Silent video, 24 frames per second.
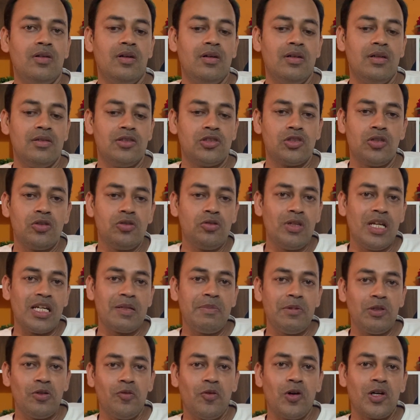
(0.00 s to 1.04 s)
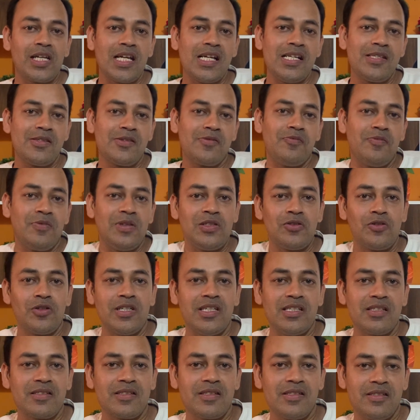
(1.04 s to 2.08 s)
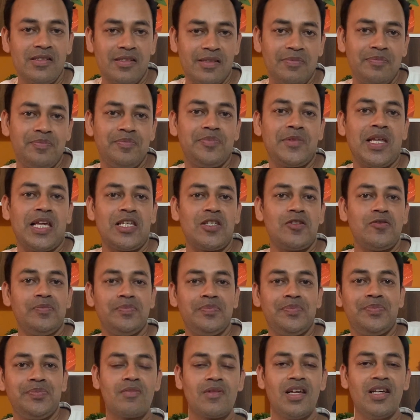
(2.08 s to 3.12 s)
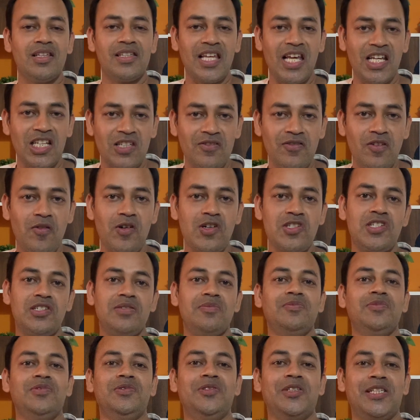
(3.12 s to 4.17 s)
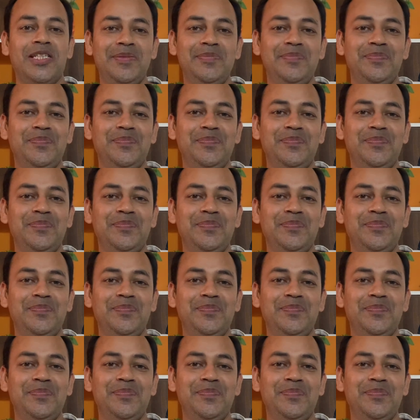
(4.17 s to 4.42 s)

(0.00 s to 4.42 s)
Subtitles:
So do let me know what else we should discuss. Thank you for watching. Okay.